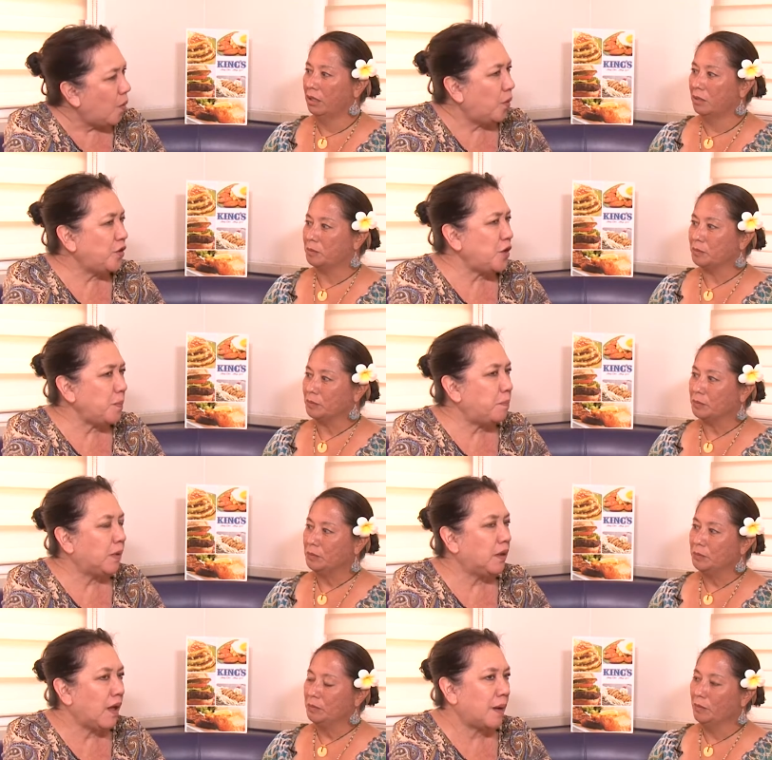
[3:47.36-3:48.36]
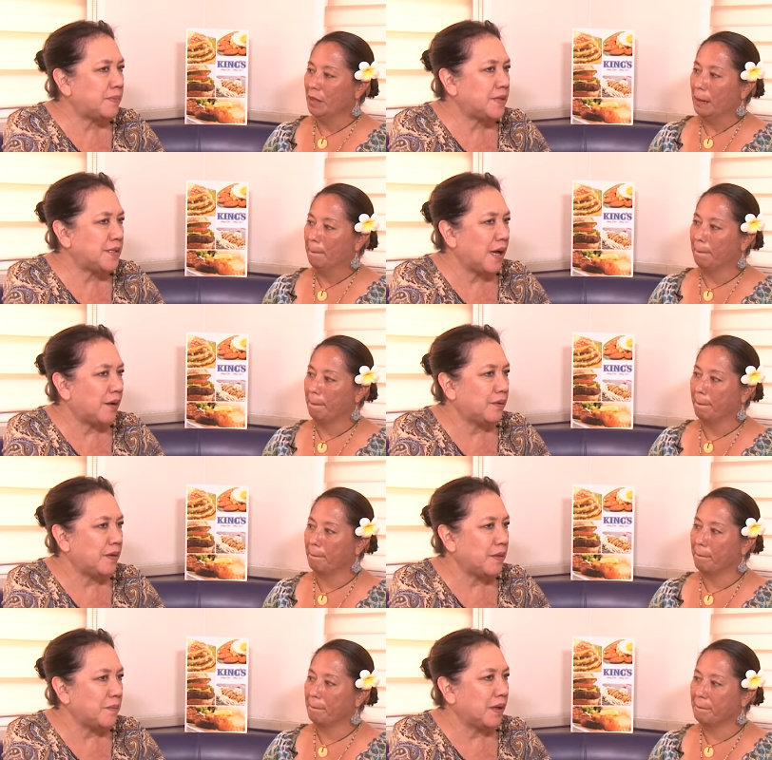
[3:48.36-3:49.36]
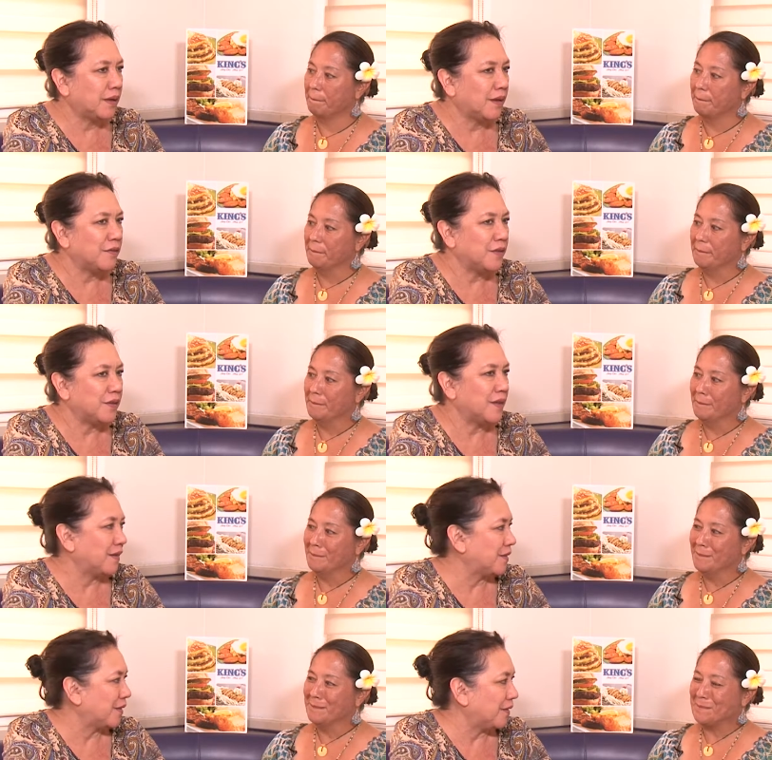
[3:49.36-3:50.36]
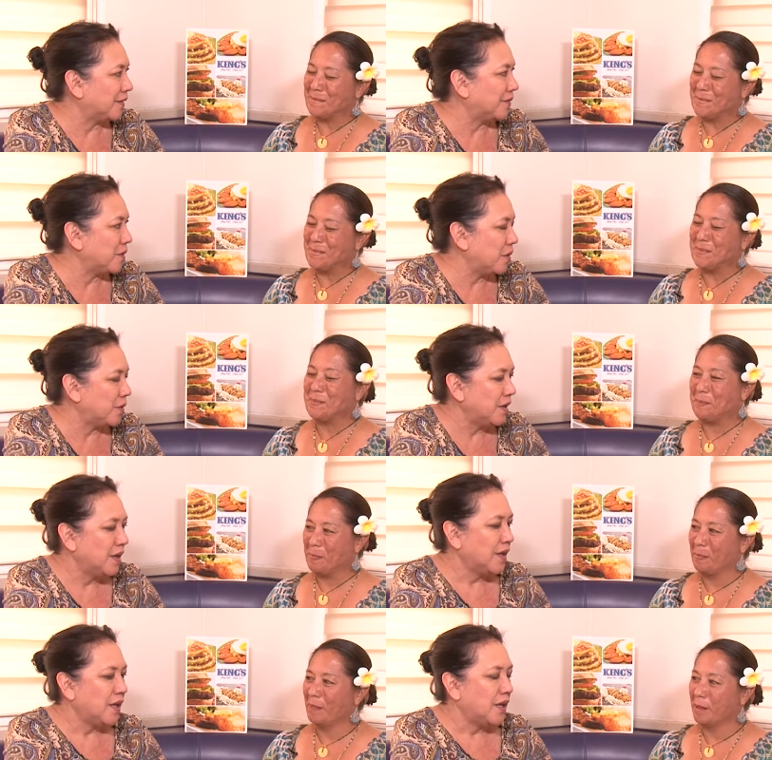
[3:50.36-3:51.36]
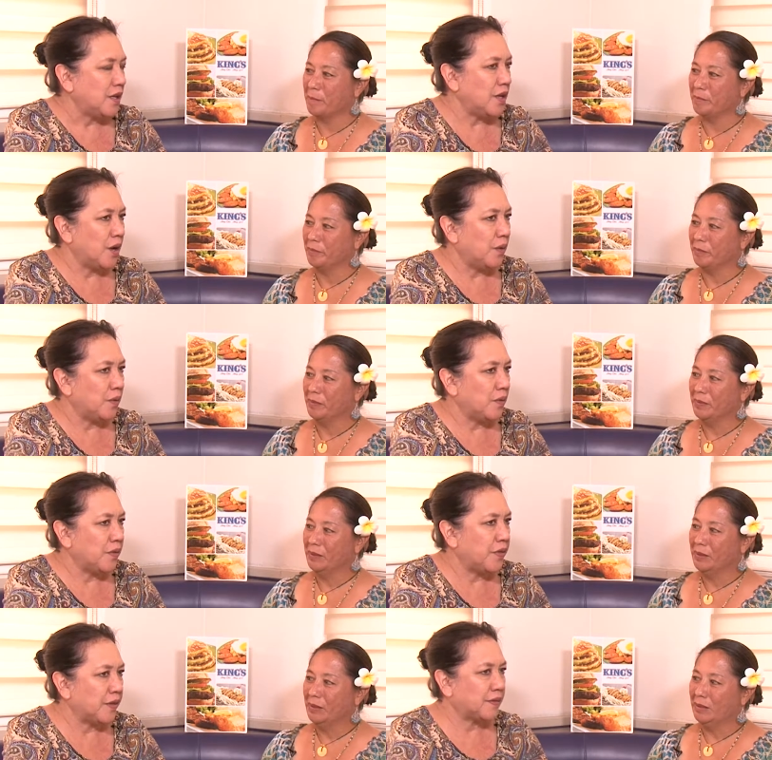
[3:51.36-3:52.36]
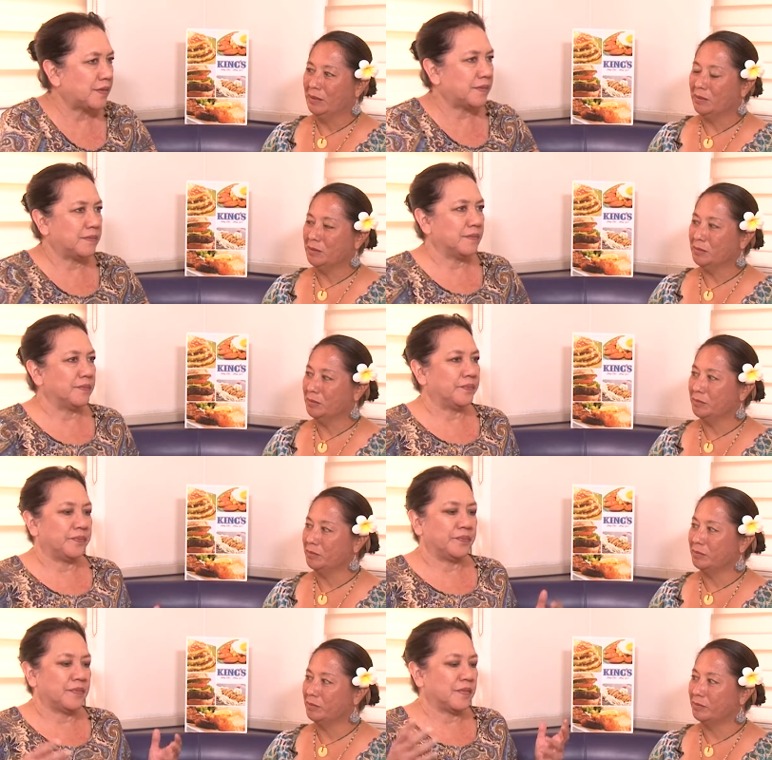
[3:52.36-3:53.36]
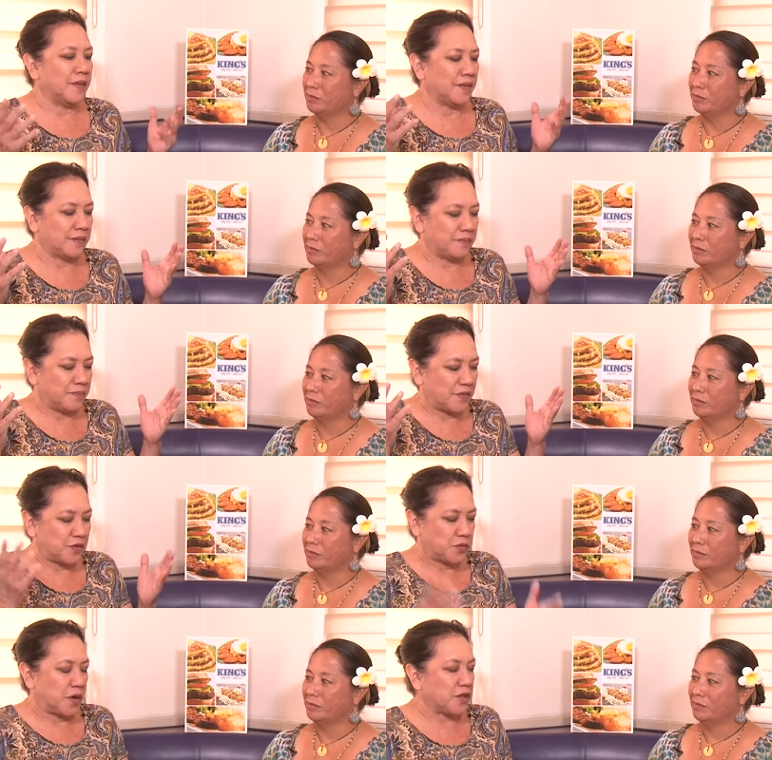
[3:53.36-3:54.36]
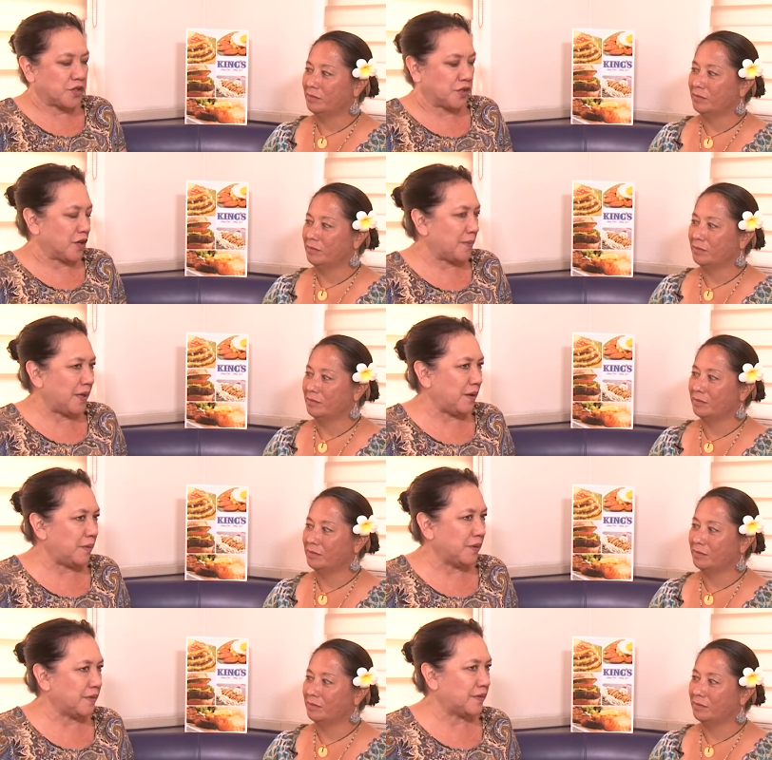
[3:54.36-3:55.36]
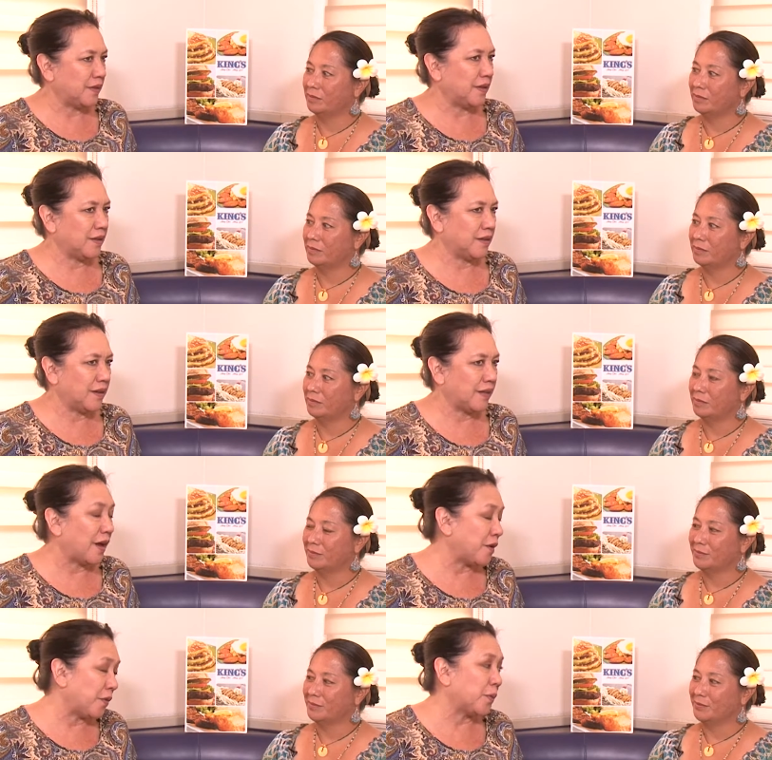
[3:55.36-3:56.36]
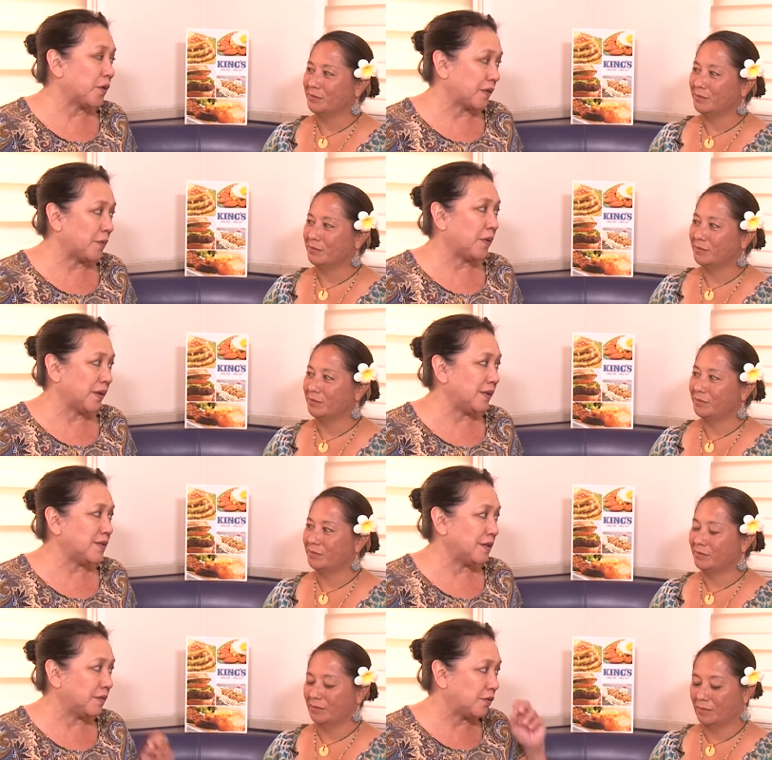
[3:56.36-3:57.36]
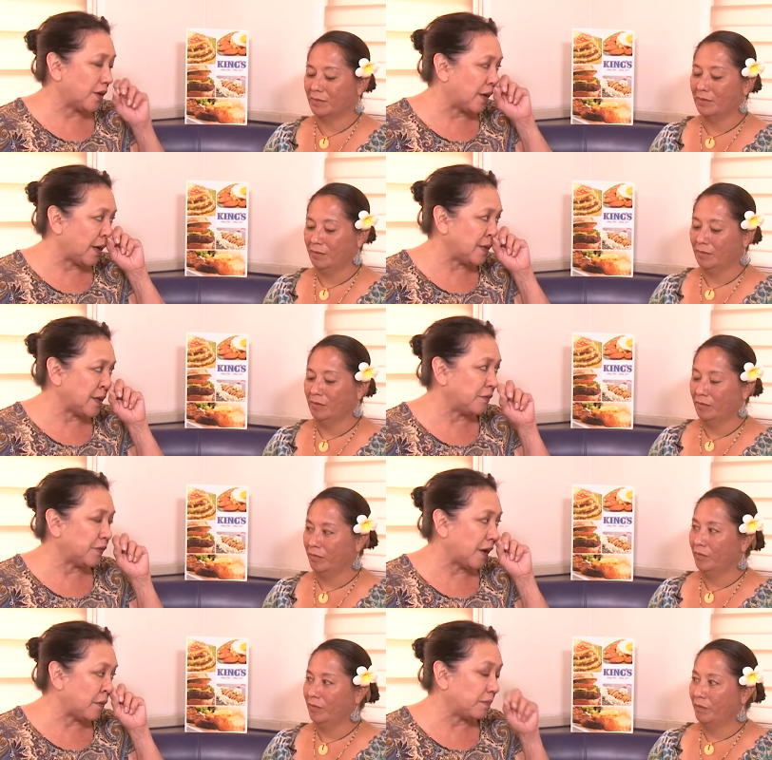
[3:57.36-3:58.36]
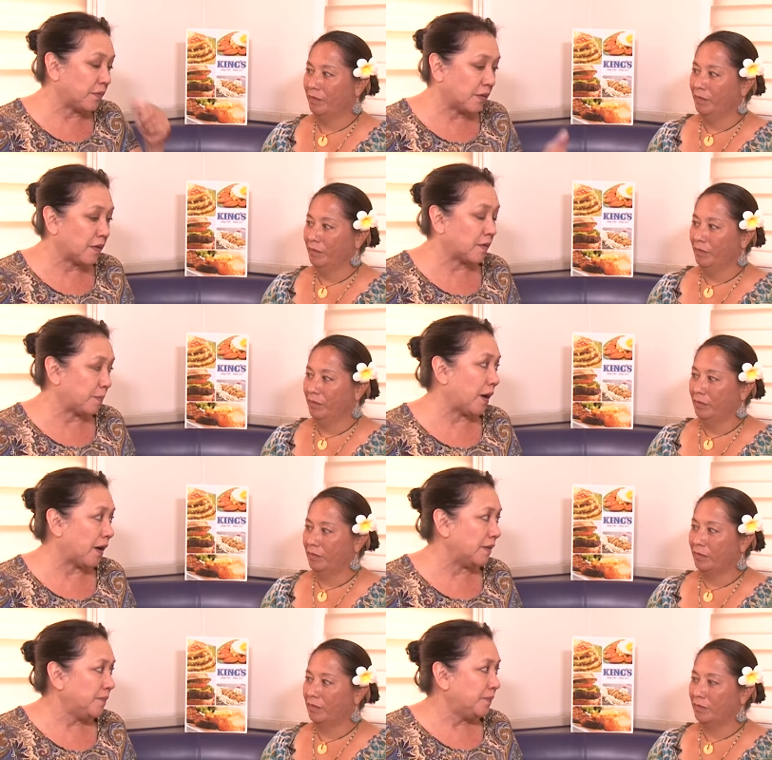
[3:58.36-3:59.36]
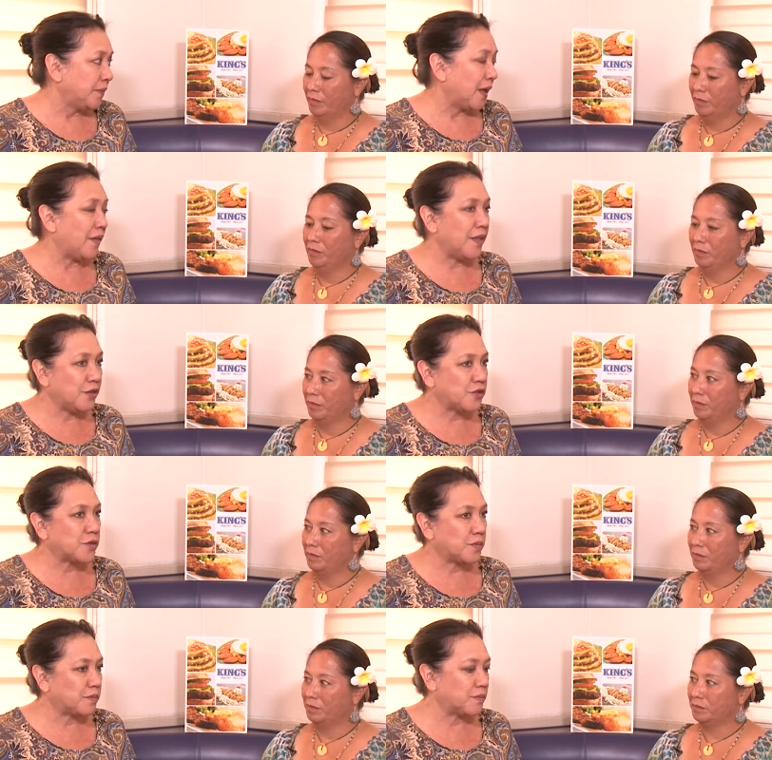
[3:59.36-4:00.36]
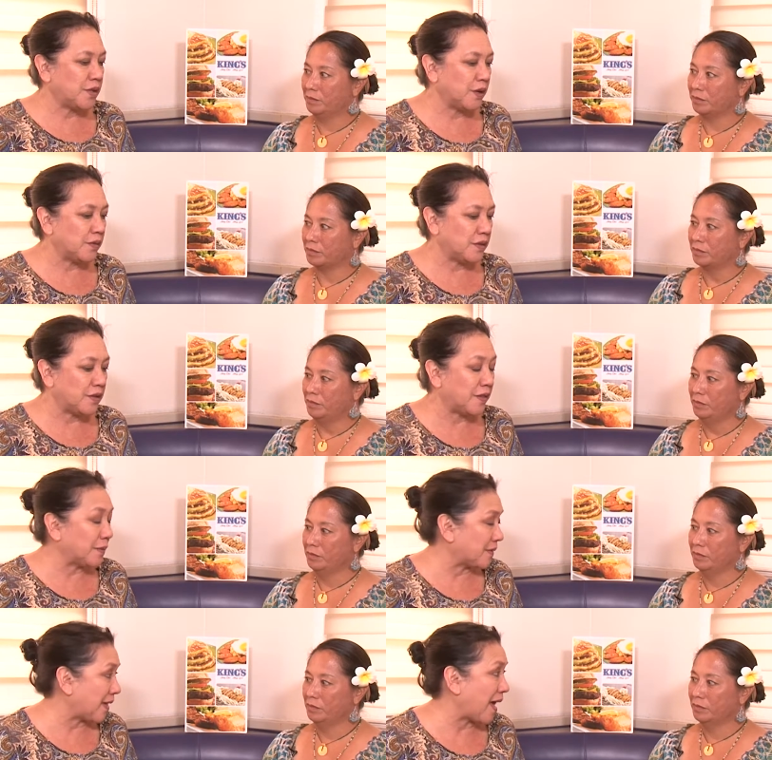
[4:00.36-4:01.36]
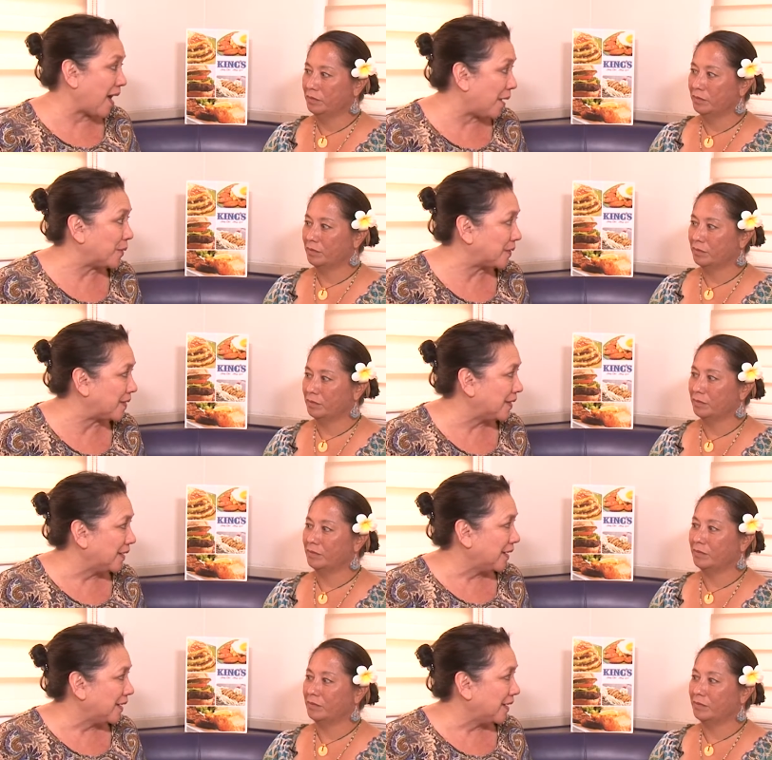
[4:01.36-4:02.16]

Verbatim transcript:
Speaker 1: Well, you plopped down in the middle of this Ensong mm-hmm. Road, you know, this this structure. I mean, it was, uh, I know the work that went into trying to identify the spot, mm -hmm. and then, you know, there was the house